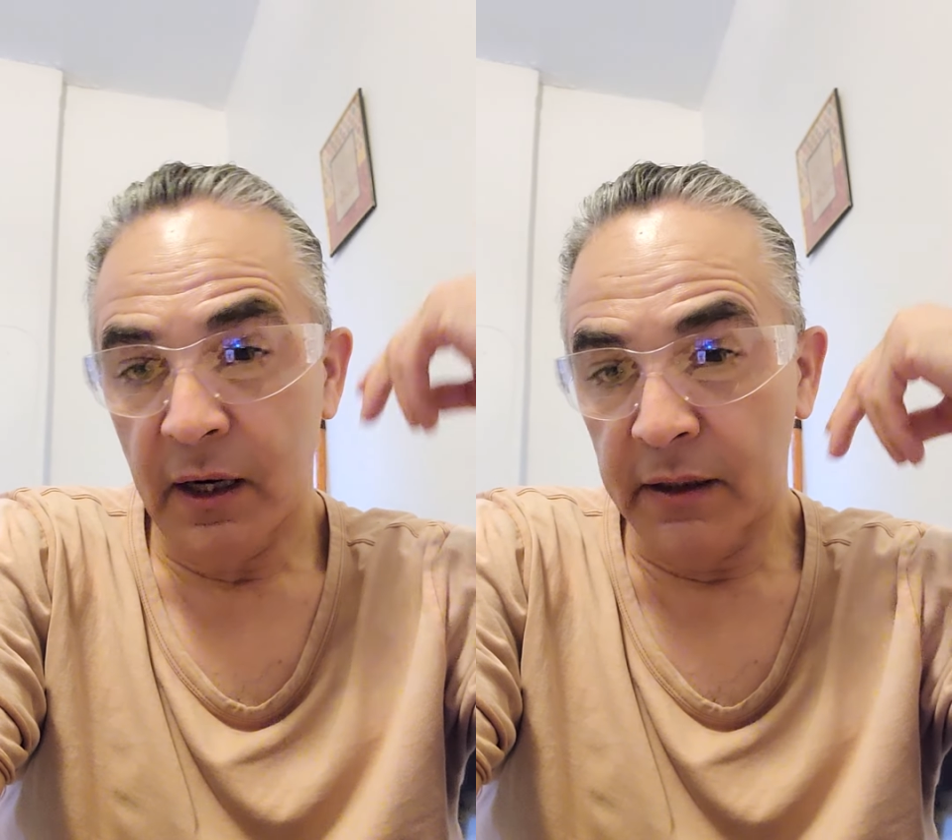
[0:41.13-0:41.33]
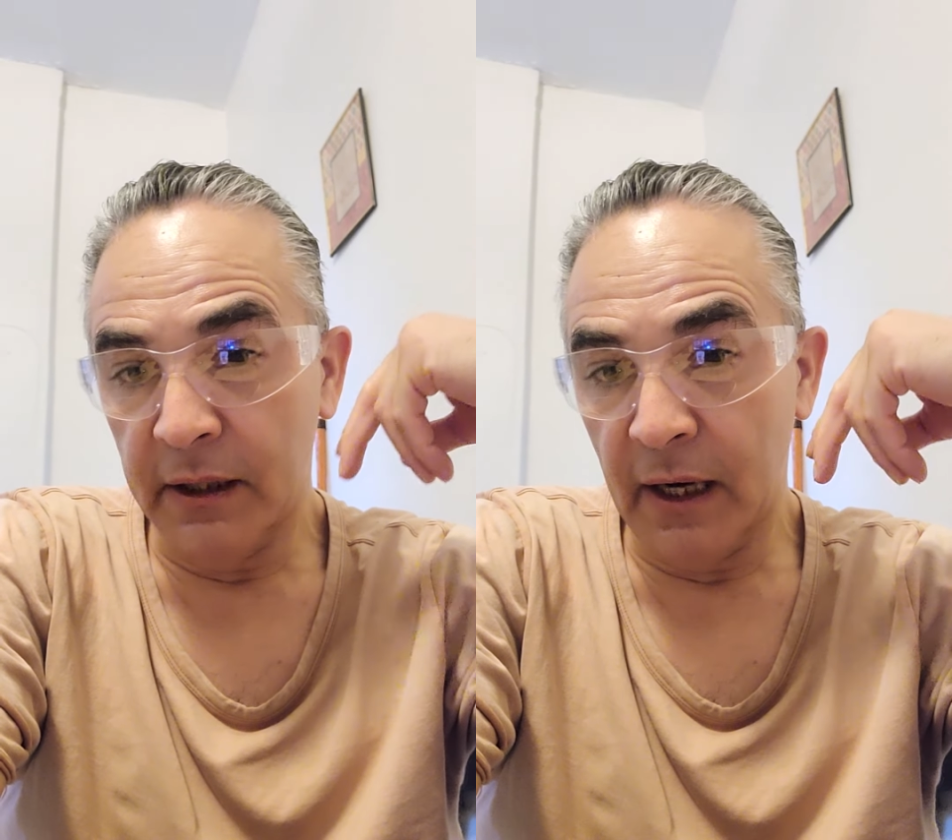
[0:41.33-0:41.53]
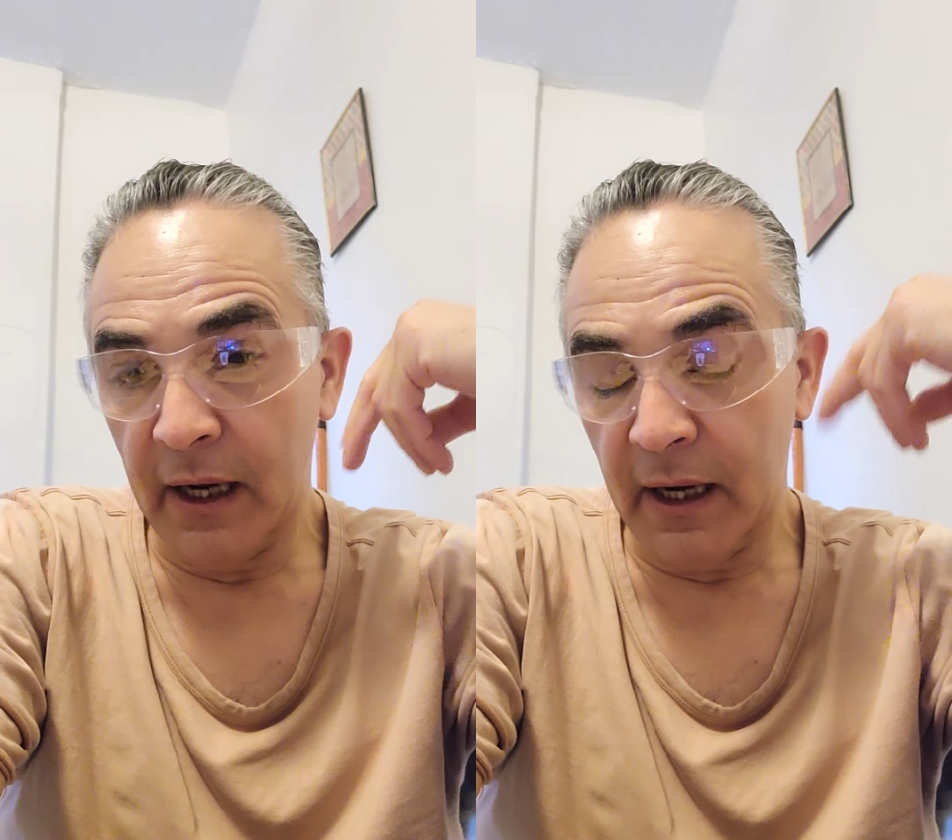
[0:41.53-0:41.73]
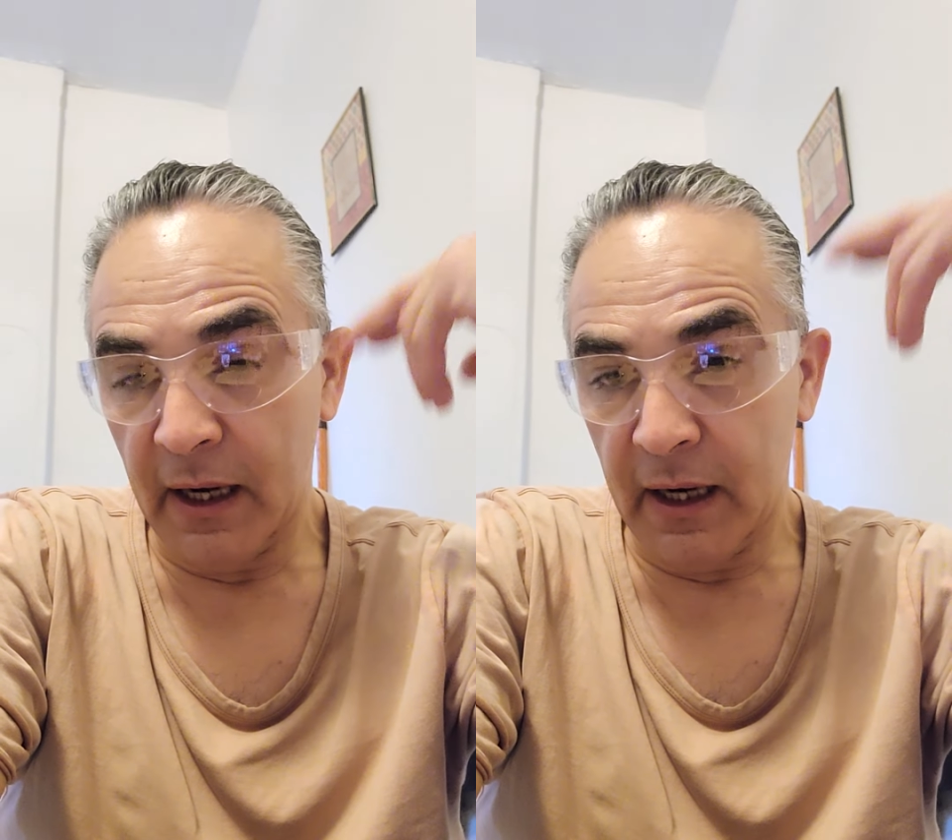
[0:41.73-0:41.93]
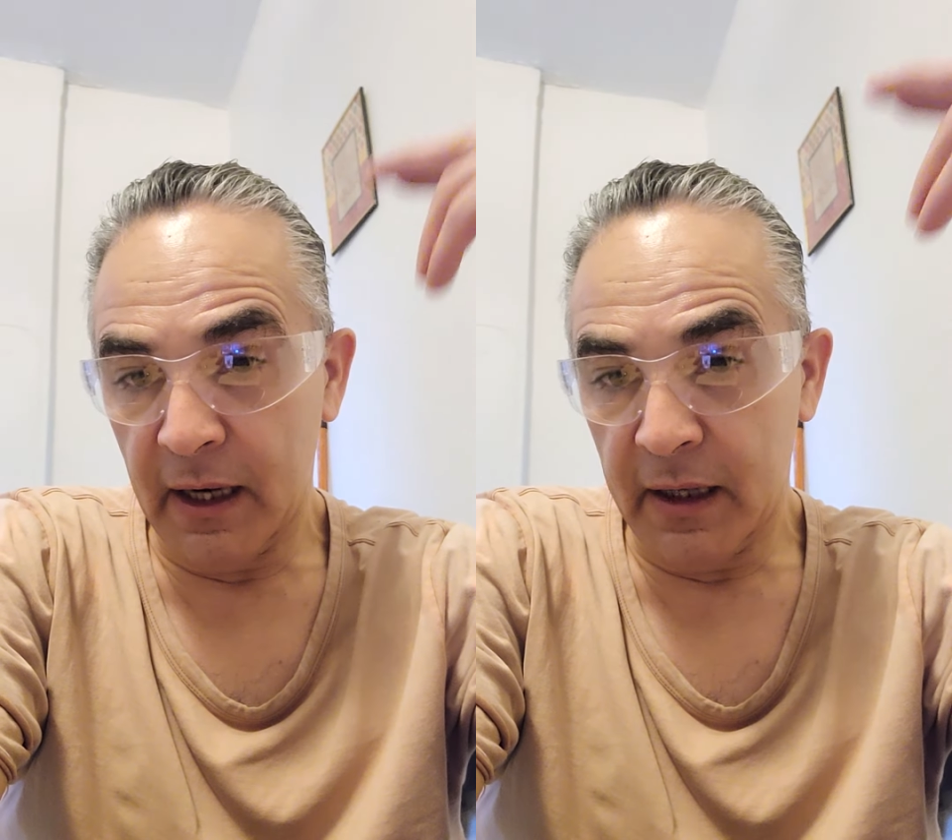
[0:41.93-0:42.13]
And then
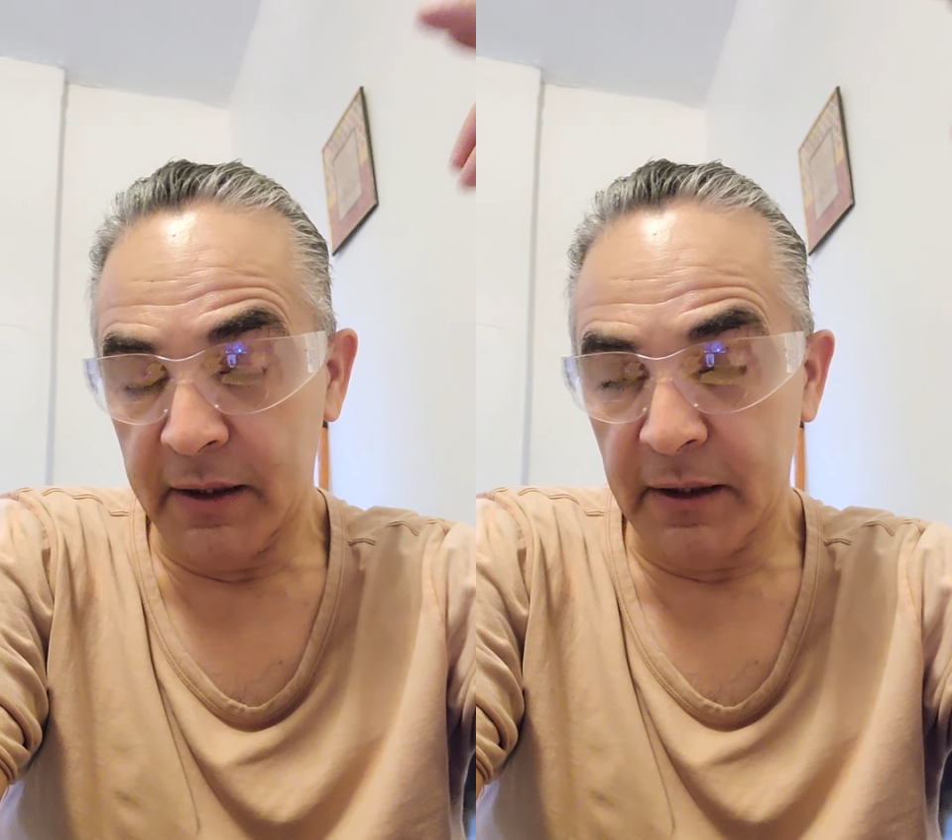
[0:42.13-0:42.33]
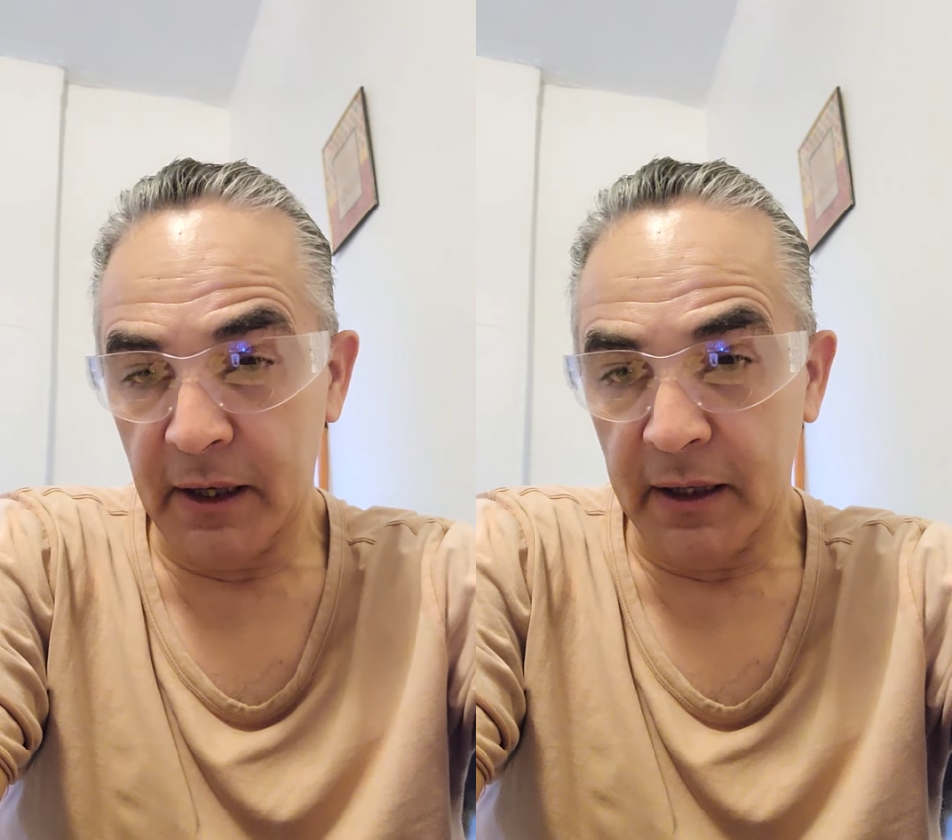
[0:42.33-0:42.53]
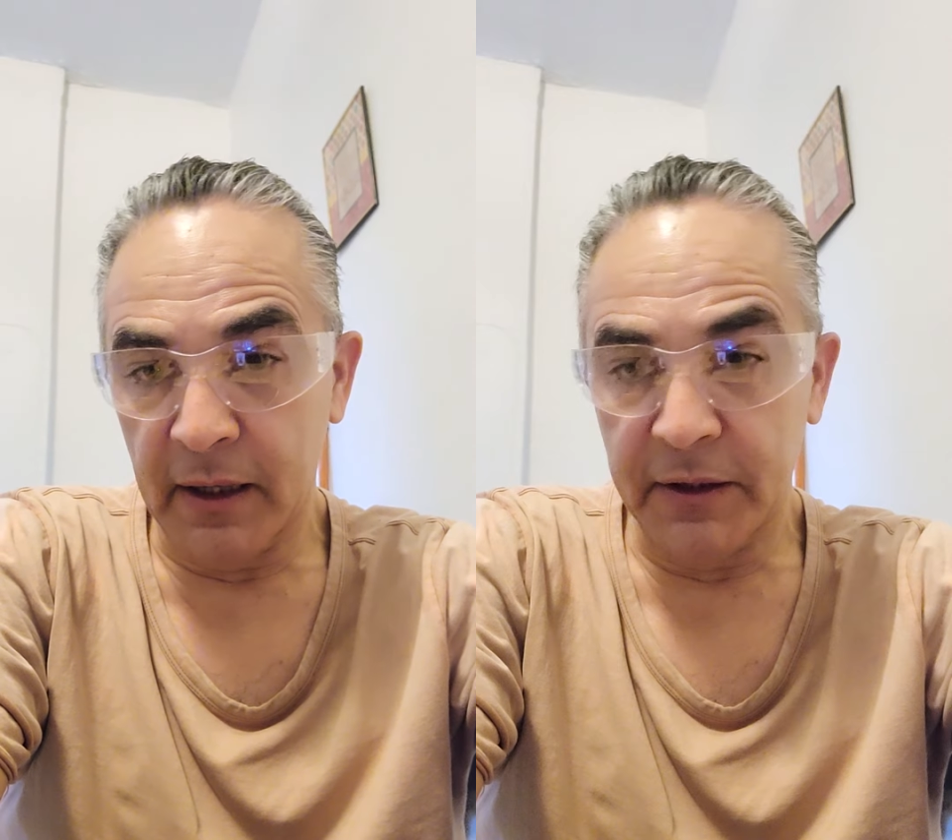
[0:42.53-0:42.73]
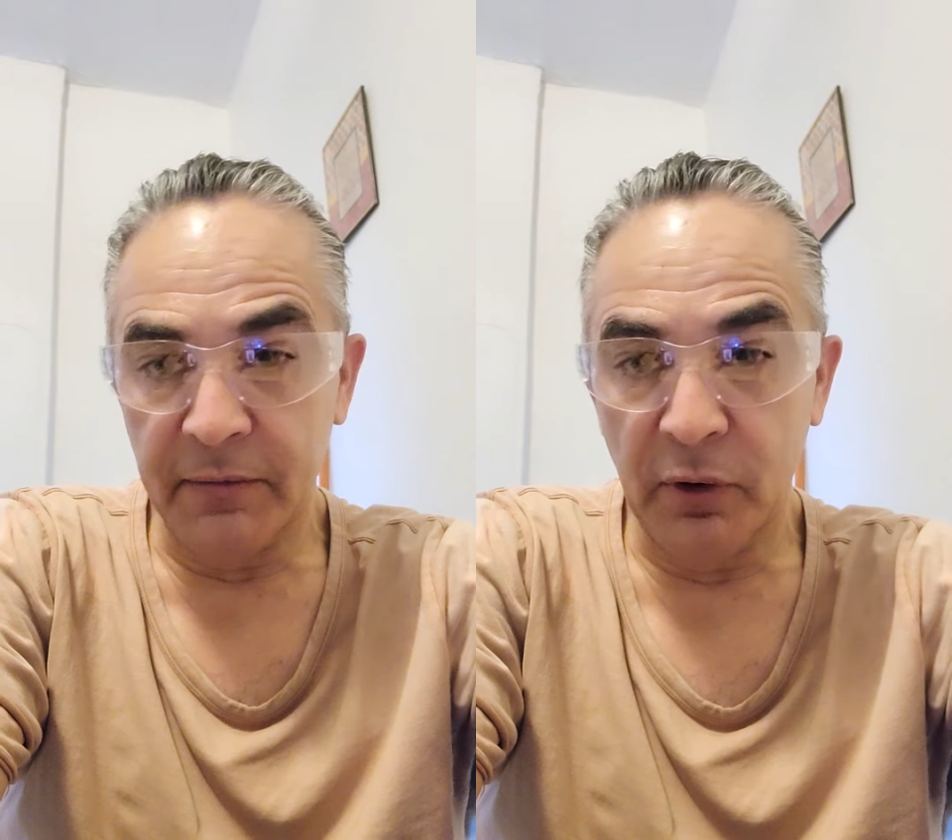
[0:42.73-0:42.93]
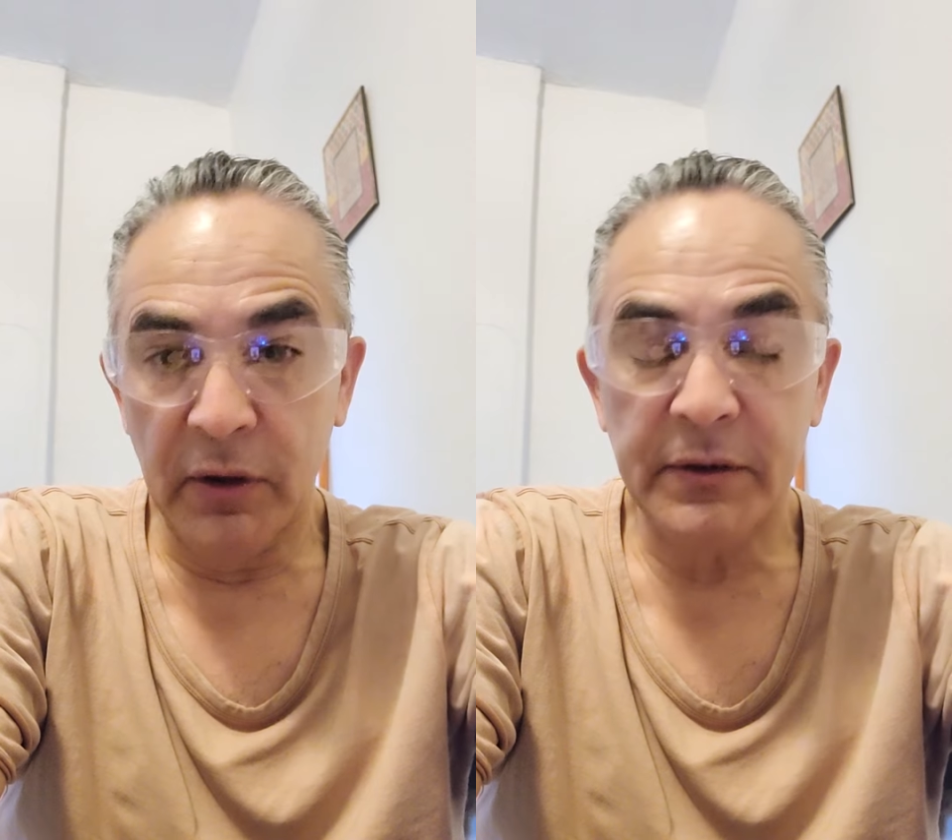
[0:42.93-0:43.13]
I got
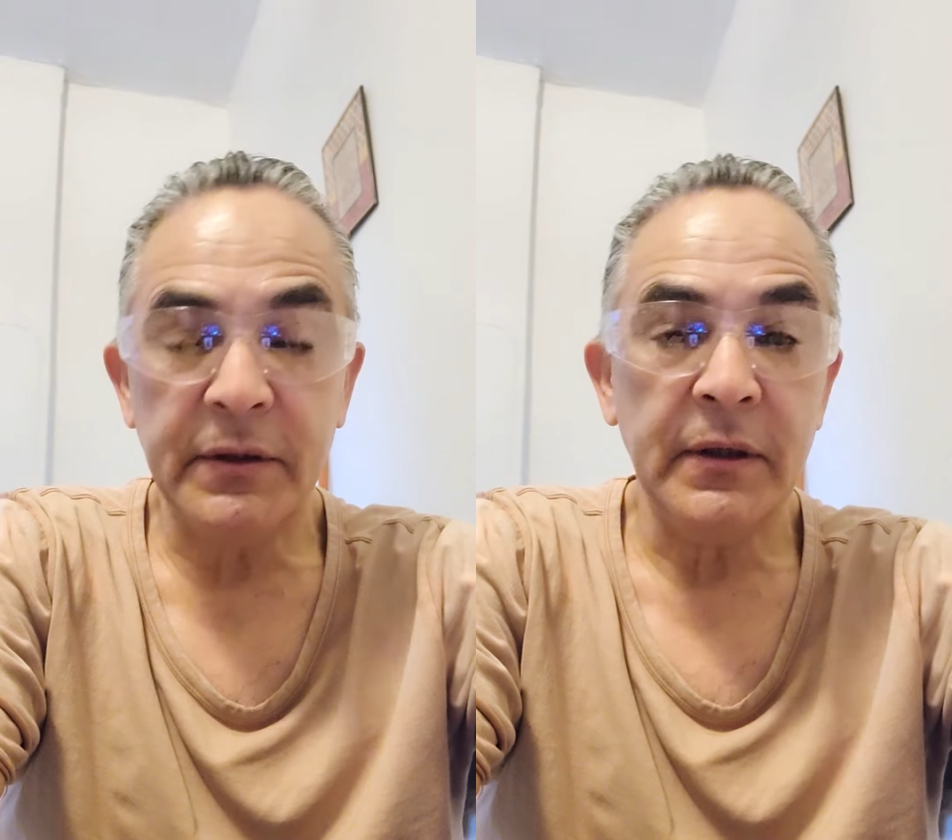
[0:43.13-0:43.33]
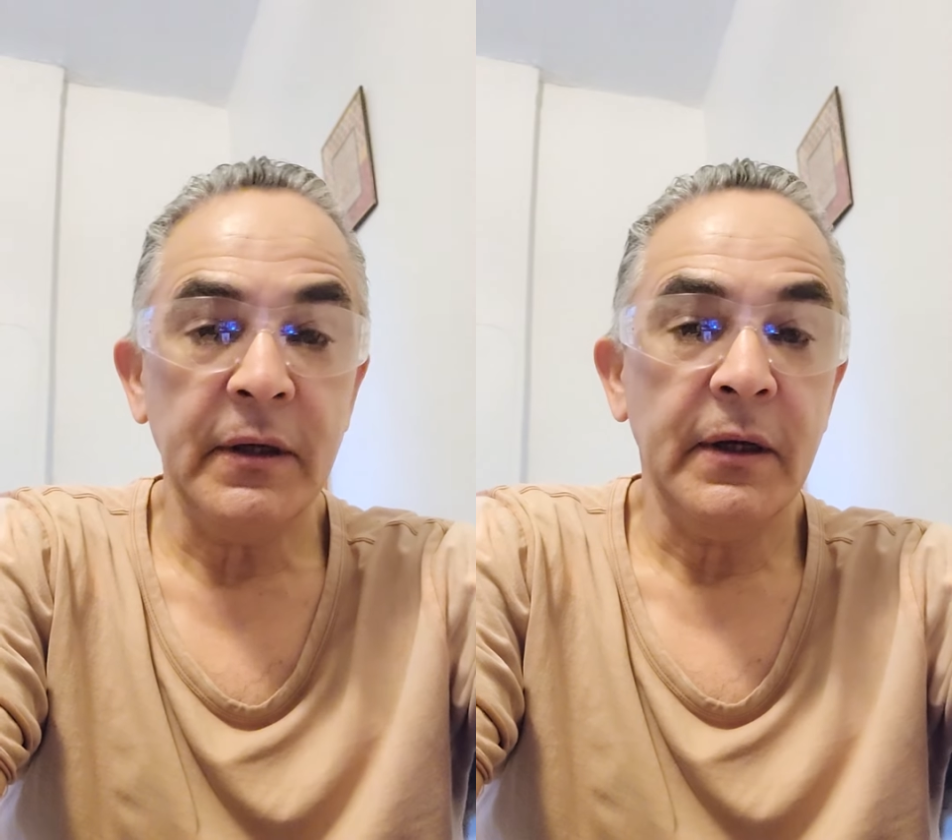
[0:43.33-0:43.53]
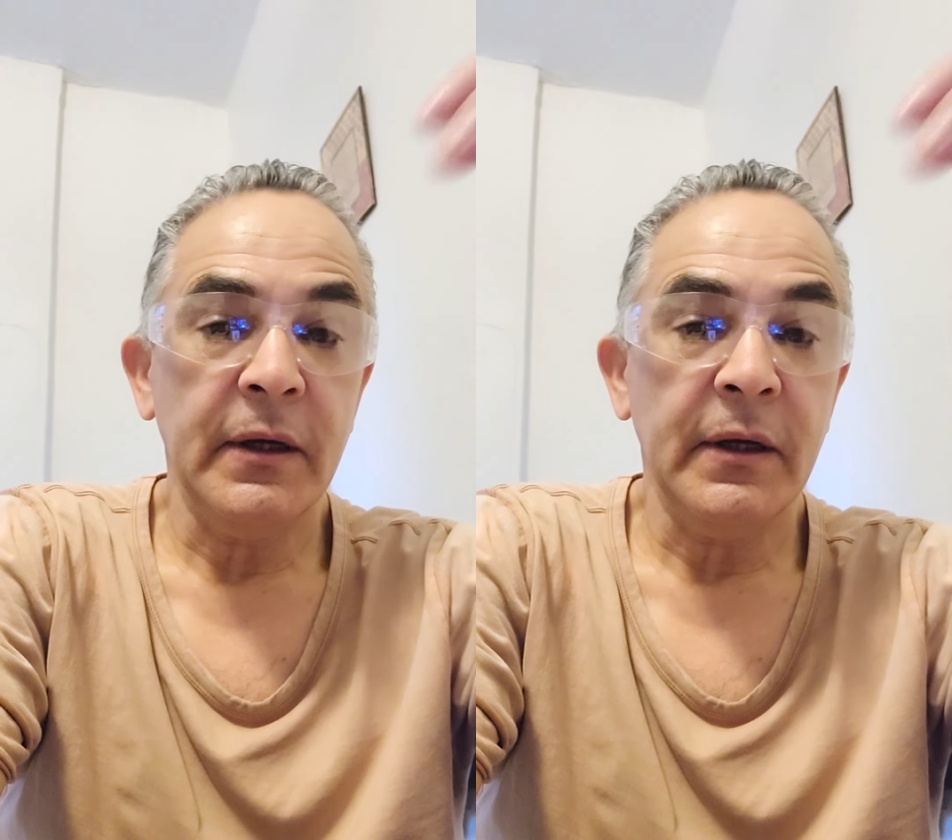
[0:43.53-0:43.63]
divorced.